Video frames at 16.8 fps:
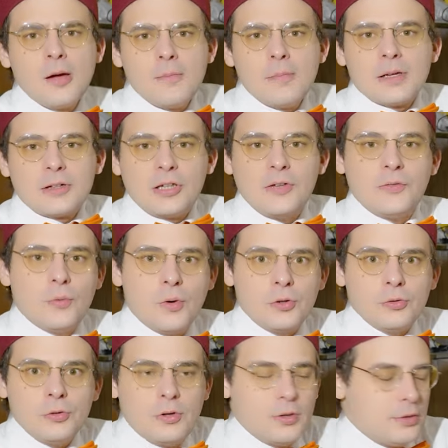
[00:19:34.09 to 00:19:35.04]
But if you
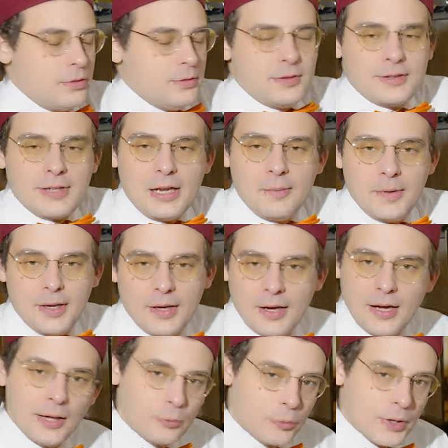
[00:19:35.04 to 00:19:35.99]
want to learn, tell me,
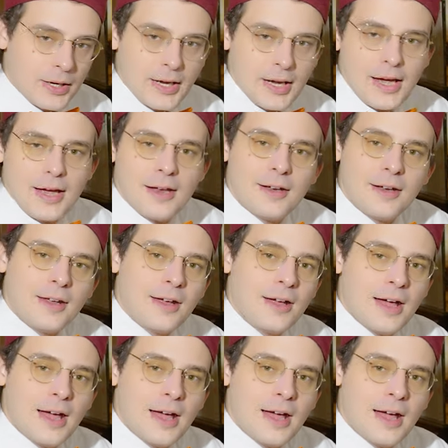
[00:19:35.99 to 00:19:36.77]
and we can